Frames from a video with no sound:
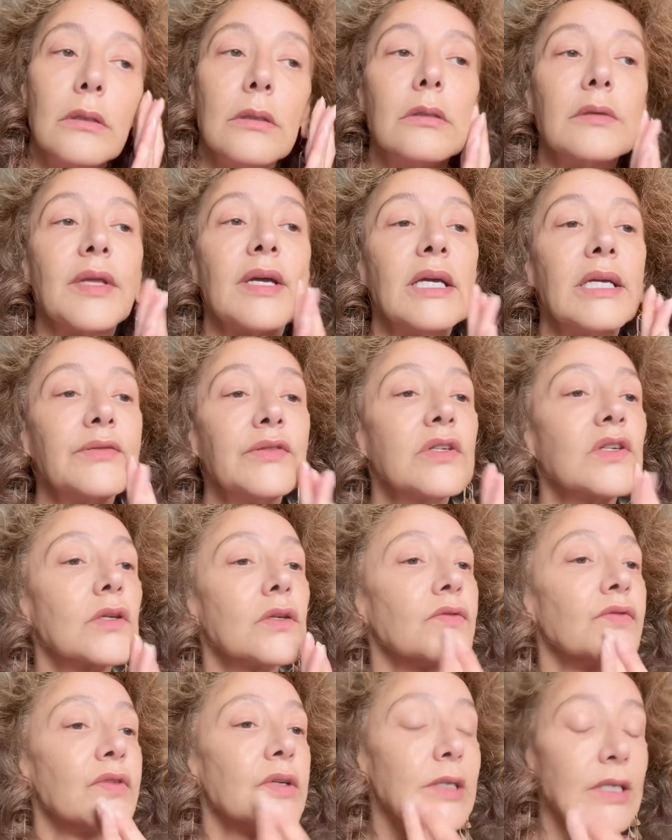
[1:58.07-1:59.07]
They haven't
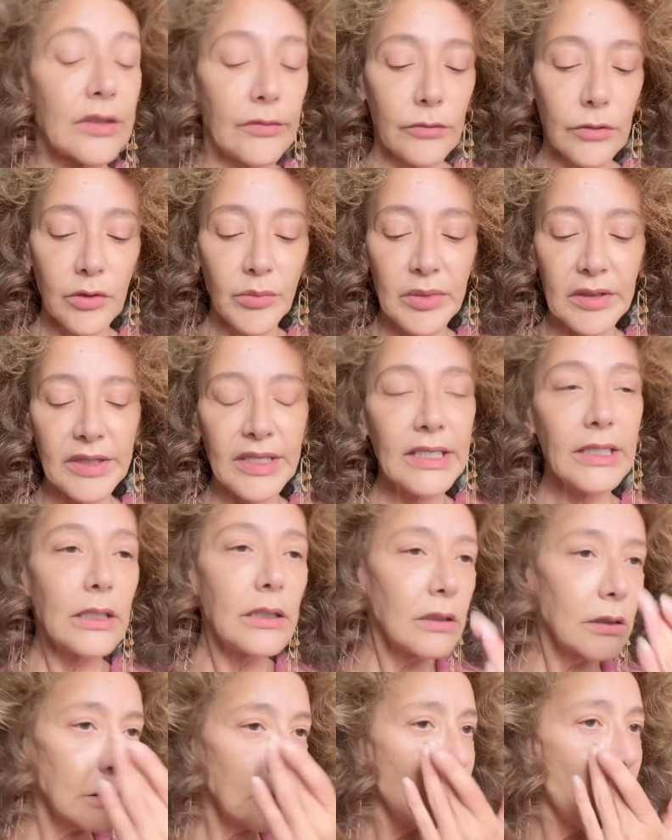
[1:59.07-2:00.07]
gone viral, but they
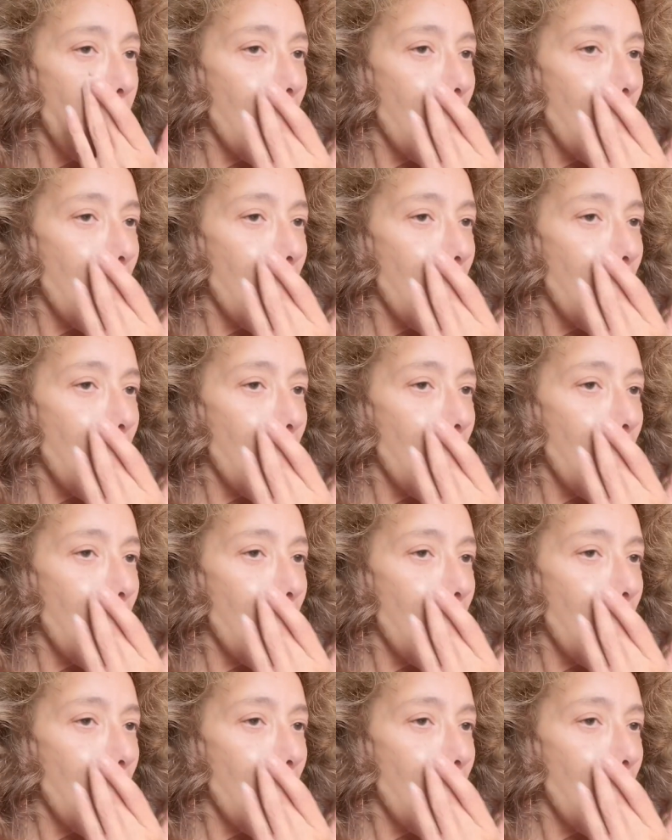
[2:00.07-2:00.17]
are